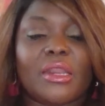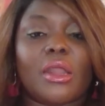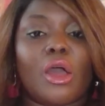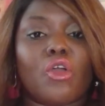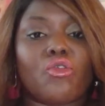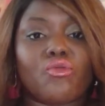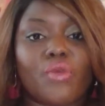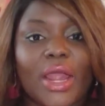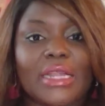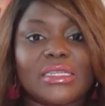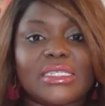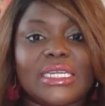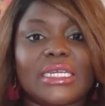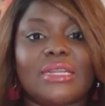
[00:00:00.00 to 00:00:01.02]
a great
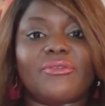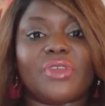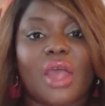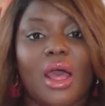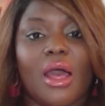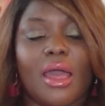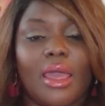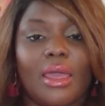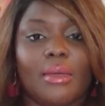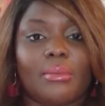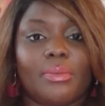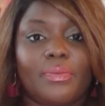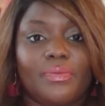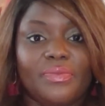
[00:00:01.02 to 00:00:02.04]
deal of time
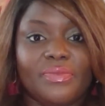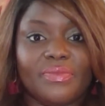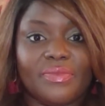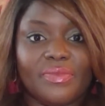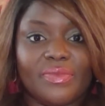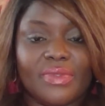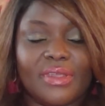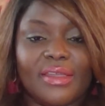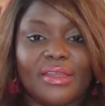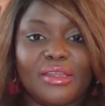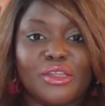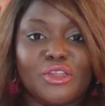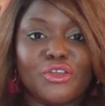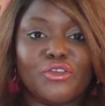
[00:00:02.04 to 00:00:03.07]

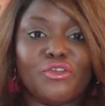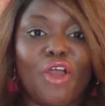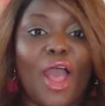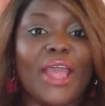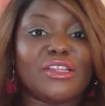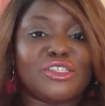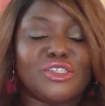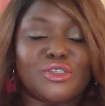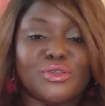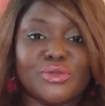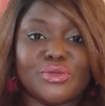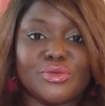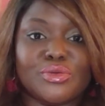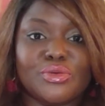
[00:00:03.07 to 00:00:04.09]
trying
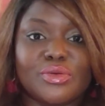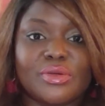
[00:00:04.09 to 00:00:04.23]
to